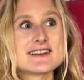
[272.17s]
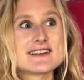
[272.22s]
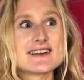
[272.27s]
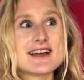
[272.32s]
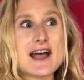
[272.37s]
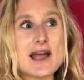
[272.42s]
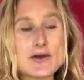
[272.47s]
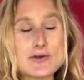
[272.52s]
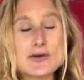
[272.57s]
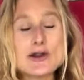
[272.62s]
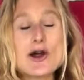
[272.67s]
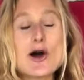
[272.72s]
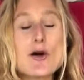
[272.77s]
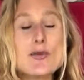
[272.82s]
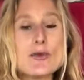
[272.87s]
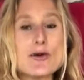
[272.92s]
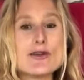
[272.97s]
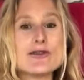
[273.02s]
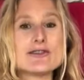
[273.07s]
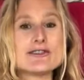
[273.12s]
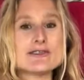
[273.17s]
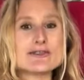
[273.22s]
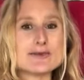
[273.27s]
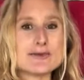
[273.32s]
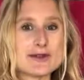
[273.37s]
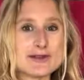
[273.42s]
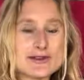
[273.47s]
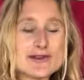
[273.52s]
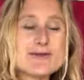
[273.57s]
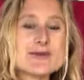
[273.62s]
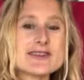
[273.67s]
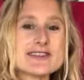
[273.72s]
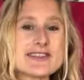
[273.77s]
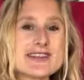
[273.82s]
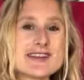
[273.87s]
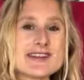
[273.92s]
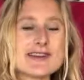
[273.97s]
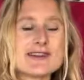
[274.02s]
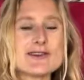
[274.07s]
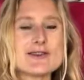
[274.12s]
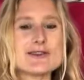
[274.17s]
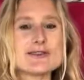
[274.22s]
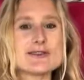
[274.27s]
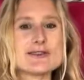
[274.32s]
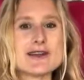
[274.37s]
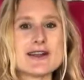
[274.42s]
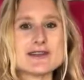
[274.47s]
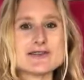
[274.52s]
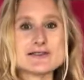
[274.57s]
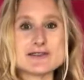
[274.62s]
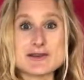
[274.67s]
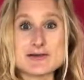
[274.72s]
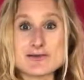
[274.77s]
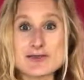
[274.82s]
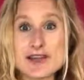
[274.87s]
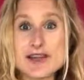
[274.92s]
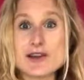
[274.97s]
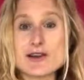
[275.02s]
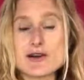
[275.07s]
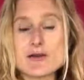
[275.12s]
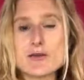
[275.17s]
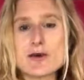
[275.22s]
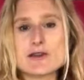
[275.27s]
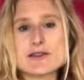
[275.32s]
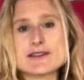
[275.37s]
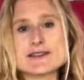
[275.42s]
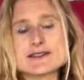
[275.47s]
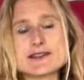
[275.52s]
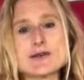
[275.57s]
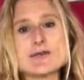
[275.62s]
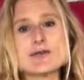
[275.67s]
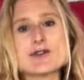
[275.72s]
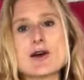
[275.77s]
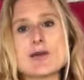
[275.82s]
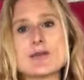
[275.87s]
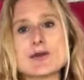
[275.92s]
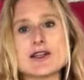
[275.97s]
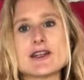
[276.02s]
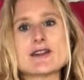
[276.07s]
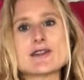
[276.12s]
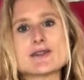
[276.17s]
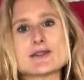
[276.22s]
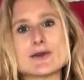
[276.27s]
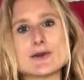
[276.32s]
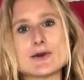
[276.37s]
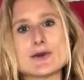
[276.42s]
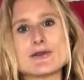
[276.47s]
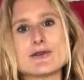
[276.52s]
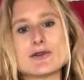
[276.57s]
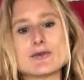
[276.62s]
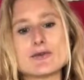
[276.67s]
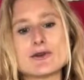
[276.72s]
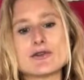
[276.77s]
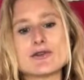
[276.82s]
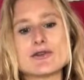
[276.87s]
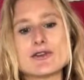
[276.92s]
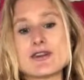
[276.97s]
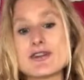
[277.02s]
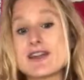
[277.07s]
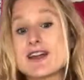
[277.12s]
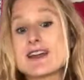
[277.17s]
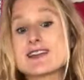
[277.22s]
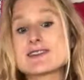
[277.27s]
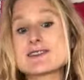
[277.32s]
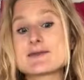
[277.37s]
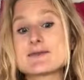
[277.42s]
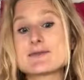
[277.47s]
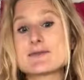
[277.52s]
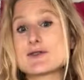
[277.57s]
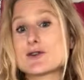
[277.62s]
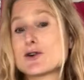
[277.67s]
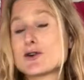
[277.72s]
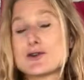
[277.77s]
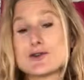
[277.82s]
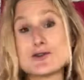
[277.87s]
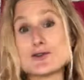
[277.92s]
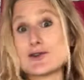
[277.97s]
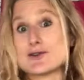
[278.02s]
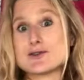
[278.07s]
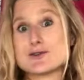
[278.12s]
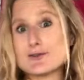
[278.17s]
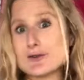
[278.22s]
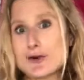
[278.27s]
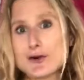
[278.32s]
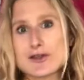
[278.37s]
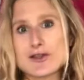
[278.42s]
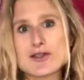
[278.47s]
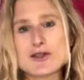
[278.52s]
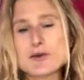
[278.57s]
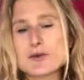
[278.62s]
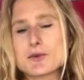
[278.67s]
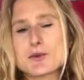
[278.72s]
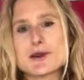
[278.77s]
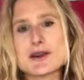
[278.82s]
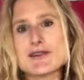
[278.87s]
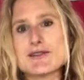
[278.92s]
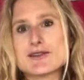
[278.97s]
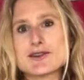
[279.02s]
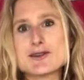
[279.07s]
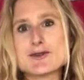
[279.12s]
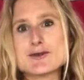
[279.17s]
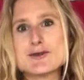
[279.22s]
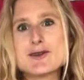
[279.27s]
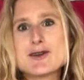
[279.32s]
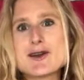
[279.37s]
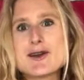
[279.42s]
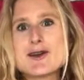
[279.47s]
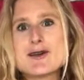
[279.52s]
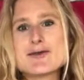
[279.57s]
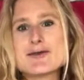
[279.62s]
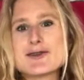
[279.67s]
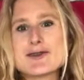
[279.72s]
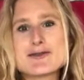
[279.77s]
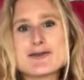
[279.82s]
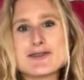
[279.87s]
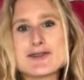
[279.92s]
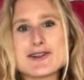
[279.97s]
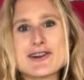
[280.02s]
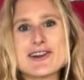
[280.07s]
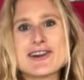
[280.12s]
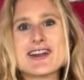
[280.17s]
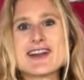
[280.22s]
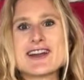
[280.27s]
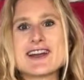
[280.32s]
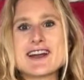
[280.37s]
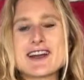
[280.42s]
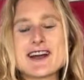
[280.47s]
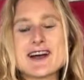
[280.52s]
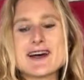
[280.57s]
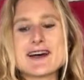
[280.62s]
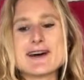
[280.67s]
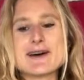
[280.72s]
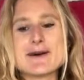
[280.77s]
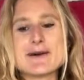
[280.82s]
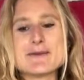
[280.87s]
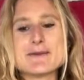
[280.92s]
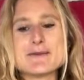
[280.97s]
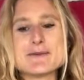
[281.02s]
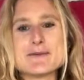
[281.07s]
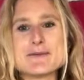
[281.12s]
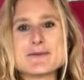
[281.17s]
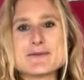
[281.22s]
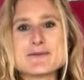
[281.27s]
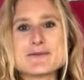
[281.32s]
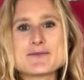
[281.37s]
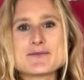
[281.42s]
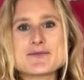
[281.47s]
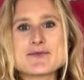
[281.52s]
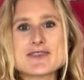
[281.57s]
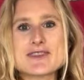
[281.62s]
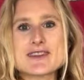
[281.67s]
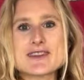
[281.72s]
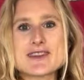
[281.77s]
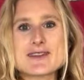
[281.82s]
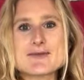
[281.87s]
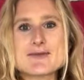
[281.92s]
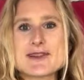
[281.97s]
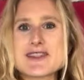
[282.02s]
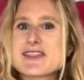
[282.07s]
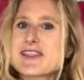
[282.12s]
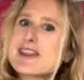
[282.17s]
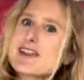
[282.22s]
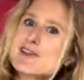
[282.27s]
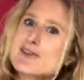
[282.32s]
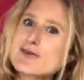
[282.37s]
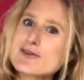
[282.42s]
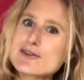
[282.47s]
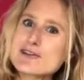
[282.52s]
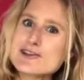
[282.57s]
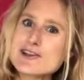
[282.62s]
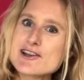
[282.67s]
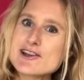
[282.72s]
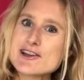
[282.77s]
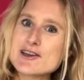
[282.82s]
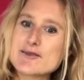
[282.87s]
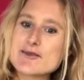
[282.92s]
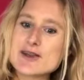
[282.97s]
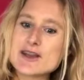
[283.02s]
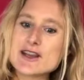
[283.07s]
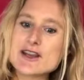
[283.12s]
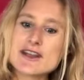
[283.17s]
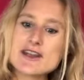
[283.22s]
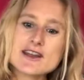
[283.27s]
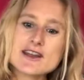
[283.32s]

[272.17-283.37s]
I will hop over to my German channel and also live stream there about the same topic. So if you prefer that, or you can do both, whatever you prefer. But thank you for joining me.